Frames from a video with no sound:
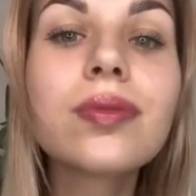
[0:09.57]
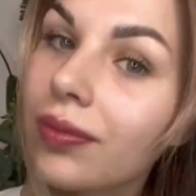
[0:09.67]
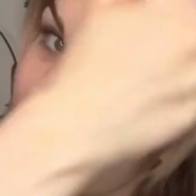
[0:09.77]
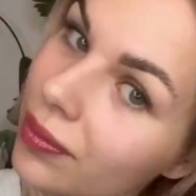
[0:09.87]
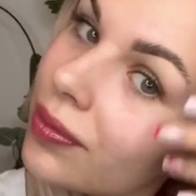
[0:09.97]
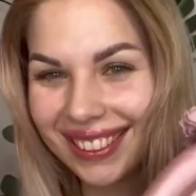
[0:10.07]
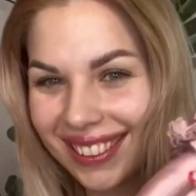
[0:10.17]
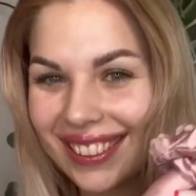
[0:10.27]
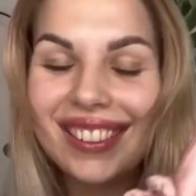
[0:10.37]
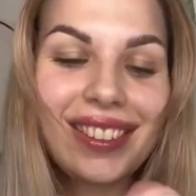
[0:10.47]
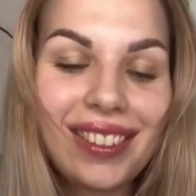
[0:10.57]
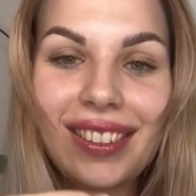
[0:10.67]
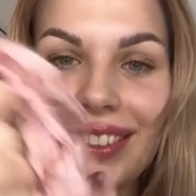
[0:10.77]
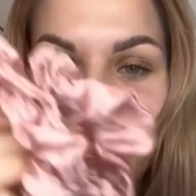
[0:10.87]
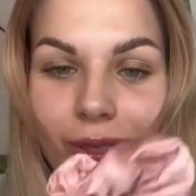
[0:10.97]
And I always
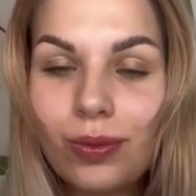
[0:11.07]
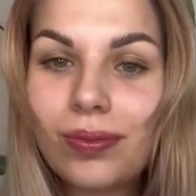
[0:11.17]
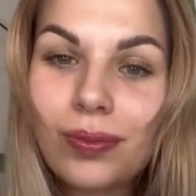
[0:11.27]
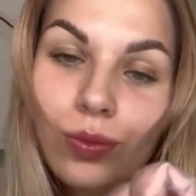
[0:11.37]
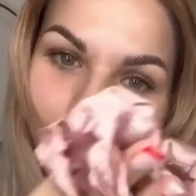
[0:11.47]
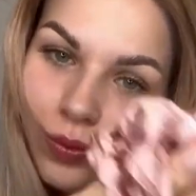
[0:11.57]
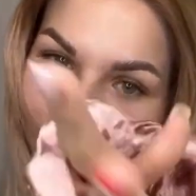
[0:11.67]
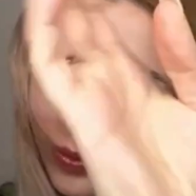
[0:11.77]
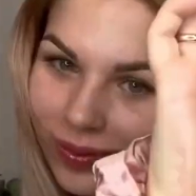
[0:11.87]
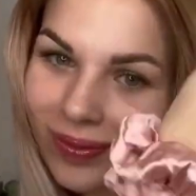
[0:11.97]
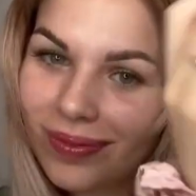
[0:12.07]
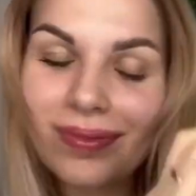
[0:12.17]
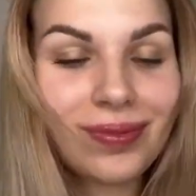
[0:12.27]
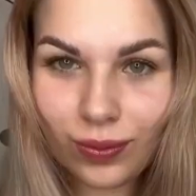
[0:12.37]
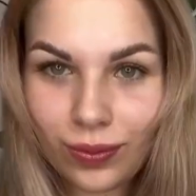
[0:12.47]
brush it out before I
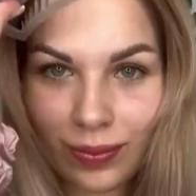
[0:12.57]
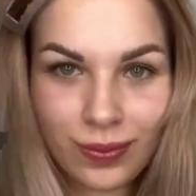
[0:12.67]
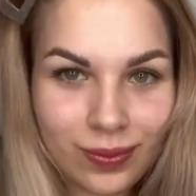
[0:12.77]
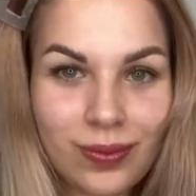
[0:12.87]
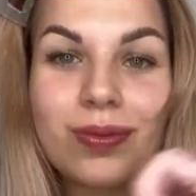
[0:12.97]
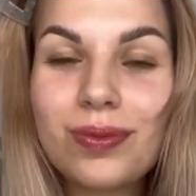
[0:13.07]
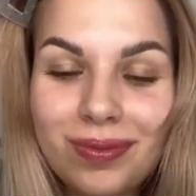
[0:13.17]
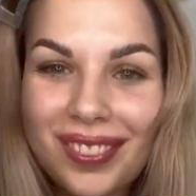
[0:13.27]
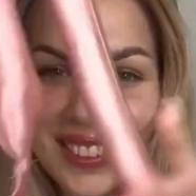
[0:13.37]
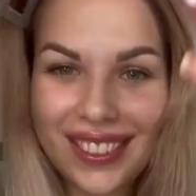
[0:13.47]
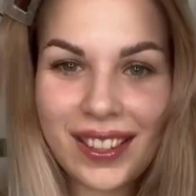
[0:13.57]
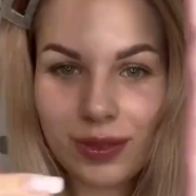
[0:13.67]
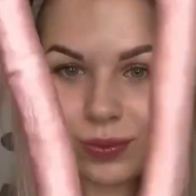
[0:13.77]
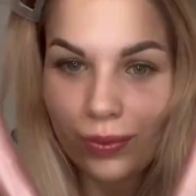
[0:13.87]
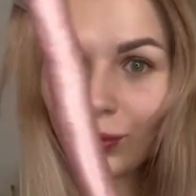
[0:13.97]
start. Now let's
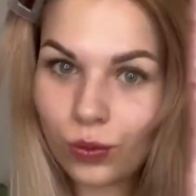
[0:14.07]
curl.